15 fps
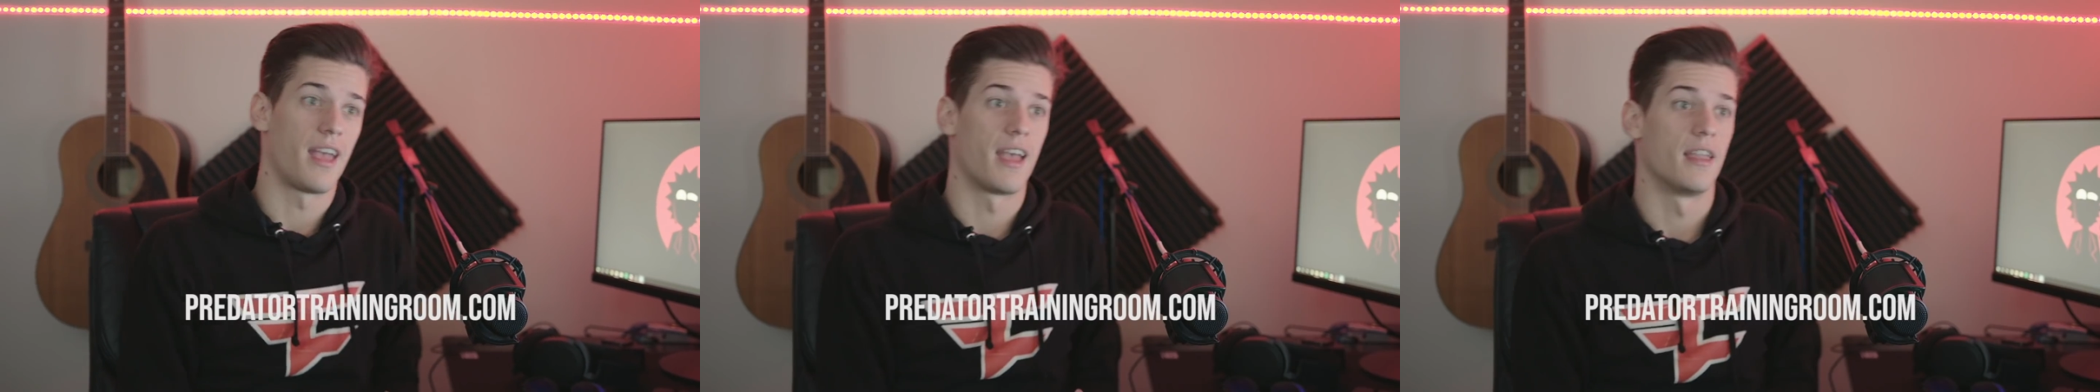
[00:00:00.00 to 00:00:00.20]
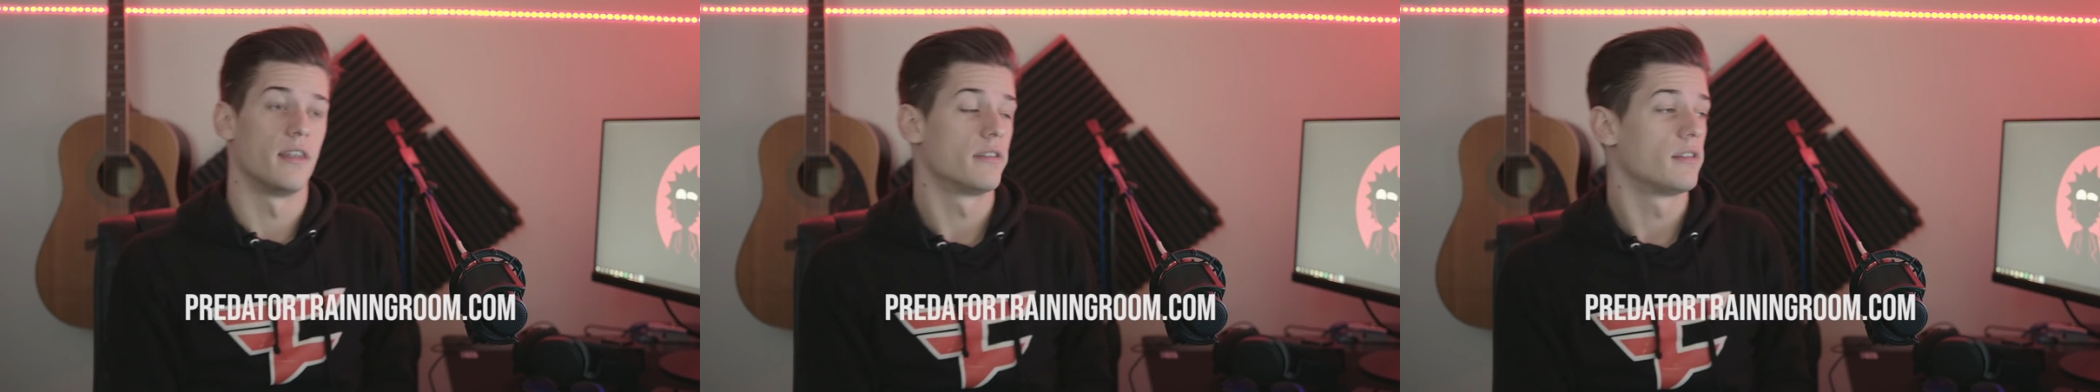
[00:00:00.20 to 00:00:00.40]

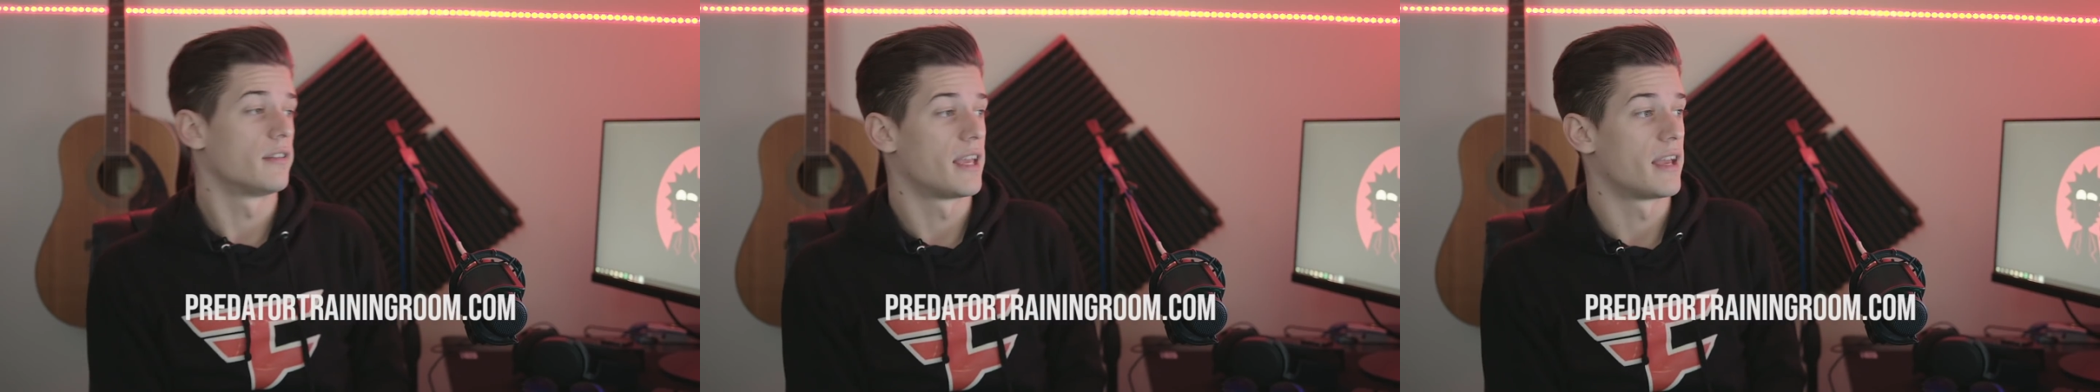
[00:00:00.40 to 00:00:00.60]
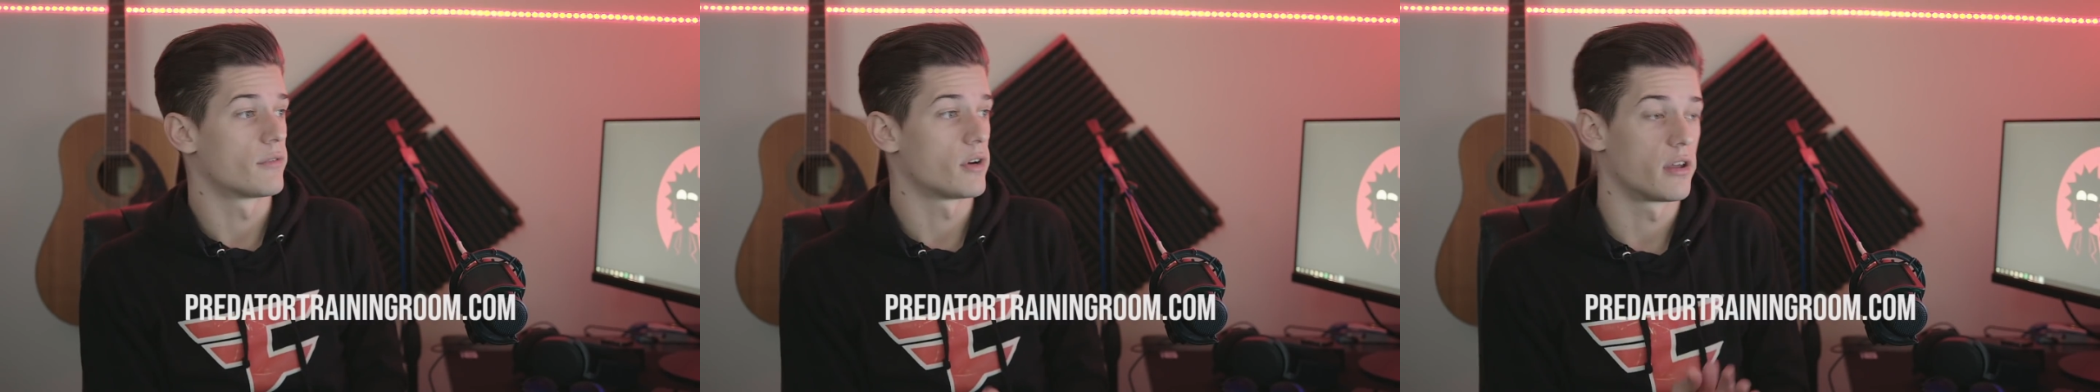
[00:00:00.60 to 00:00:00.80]
and
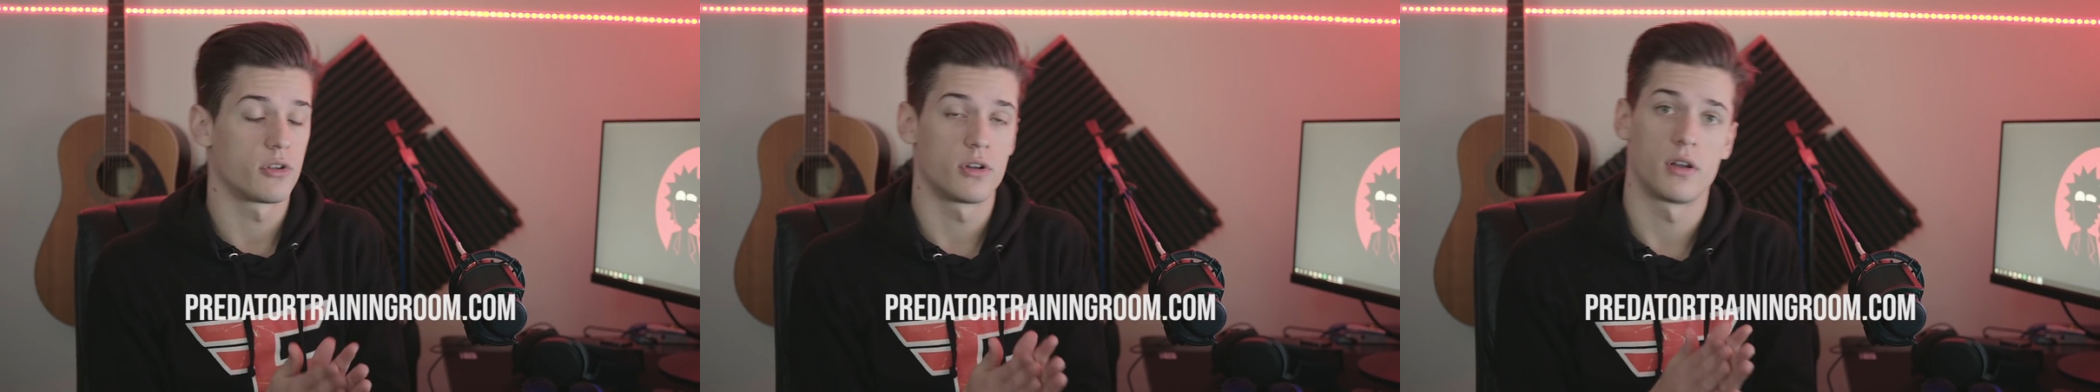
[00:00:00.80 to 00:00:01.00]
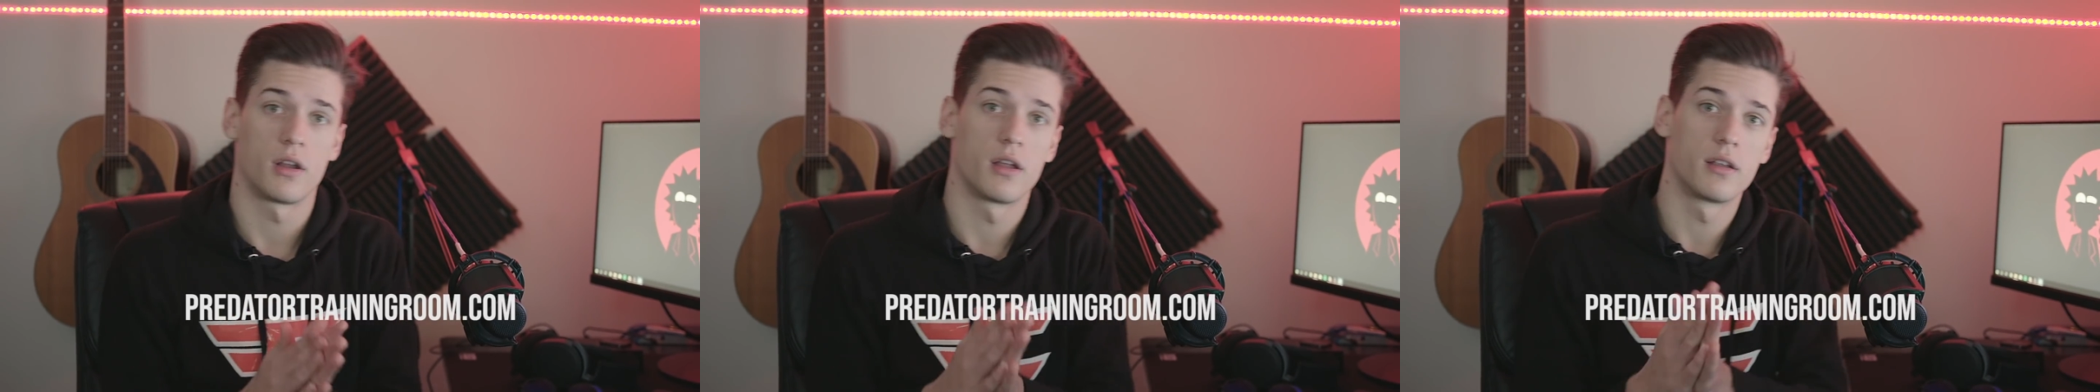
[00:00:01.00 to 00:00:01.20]
they have
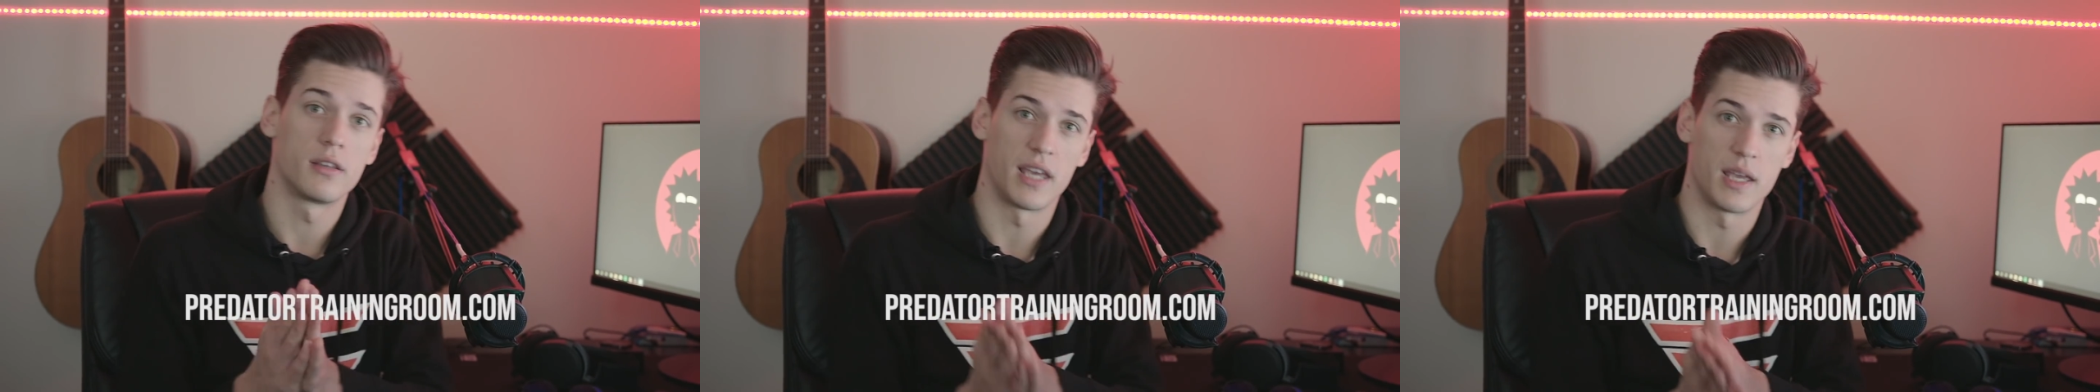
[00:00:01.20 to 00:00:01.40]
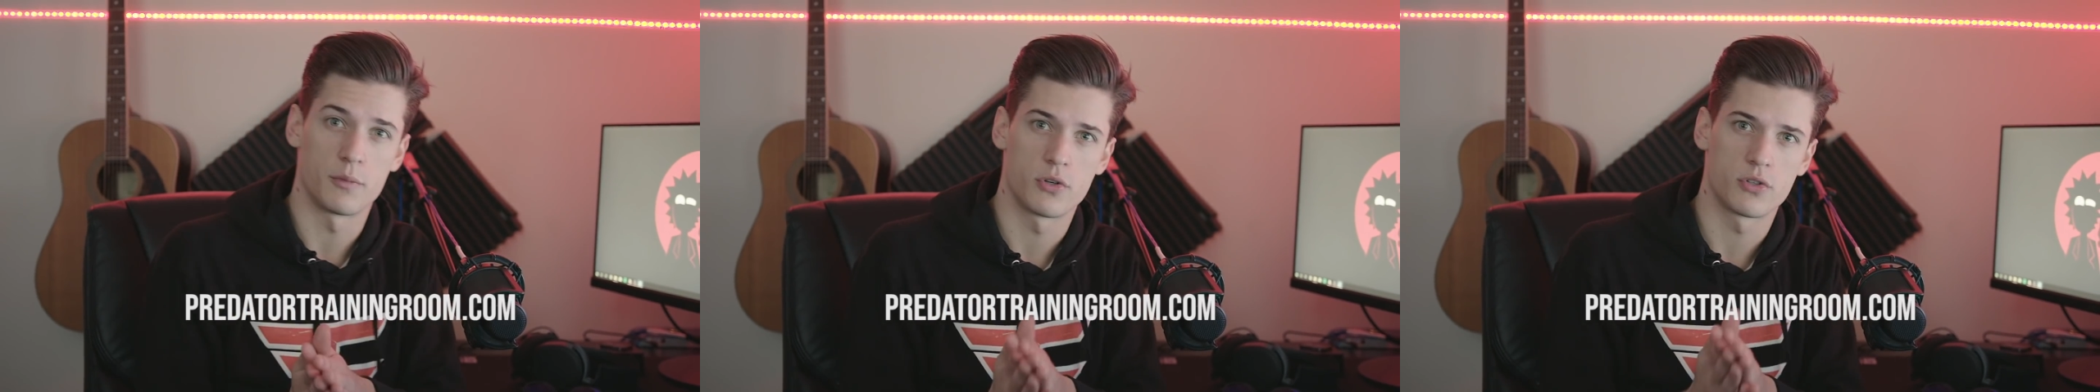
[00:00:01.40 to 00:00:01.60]
other
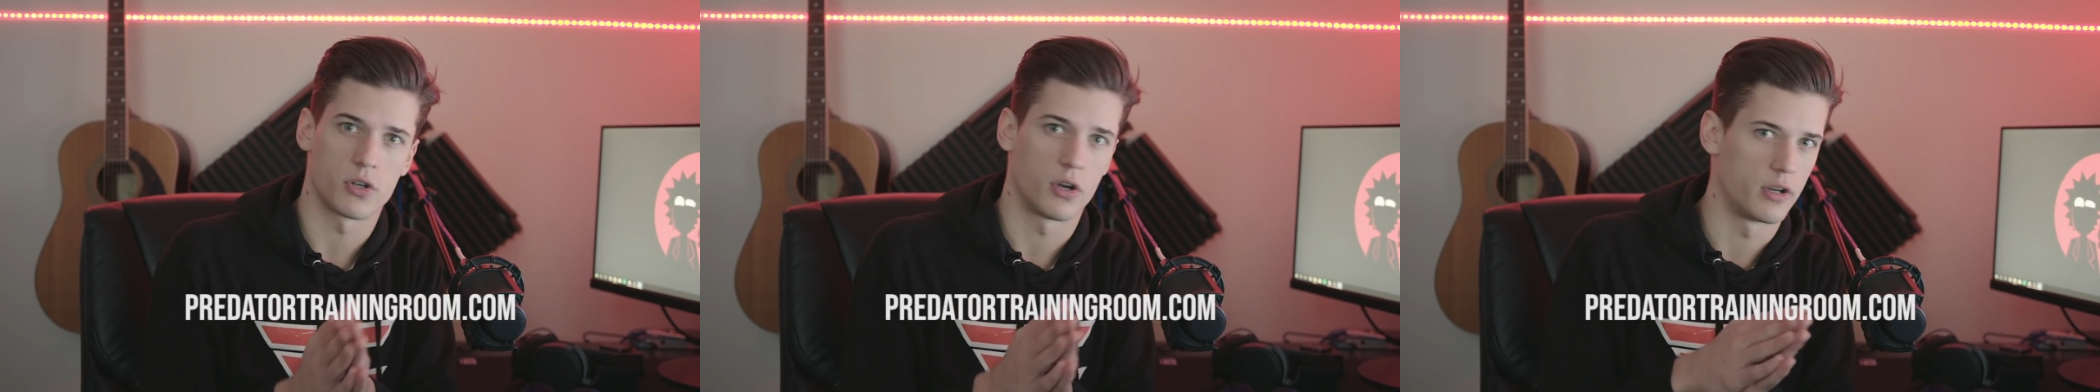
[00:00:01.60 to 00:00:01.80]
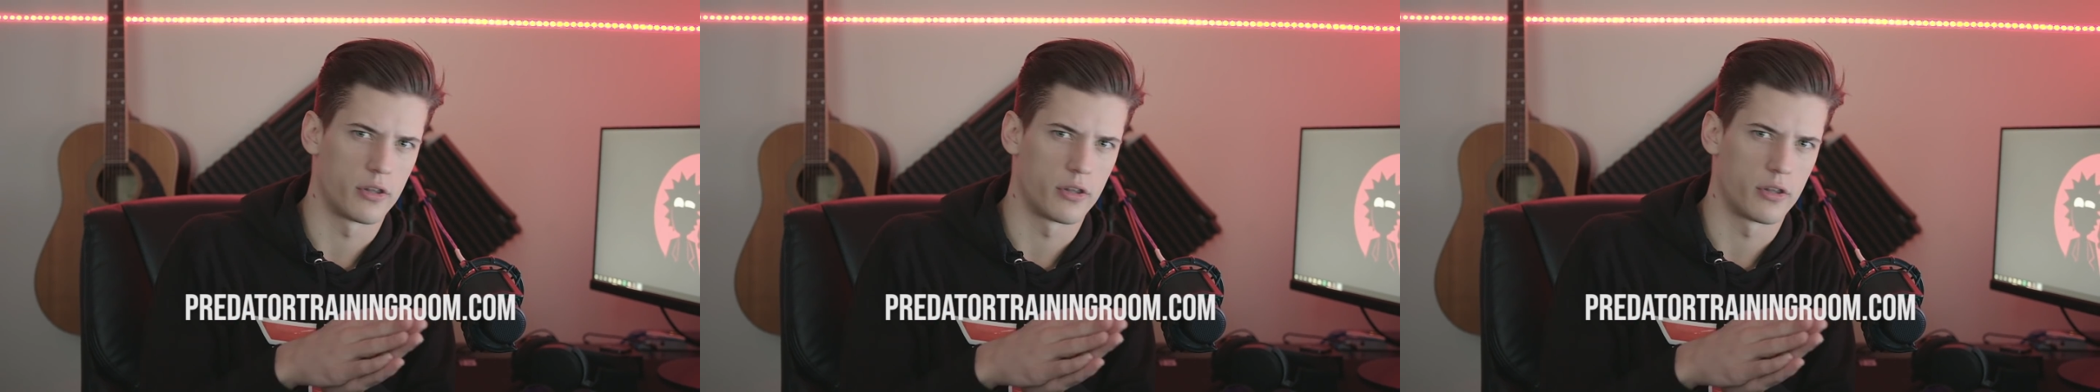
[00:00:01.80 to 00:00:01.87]
gamers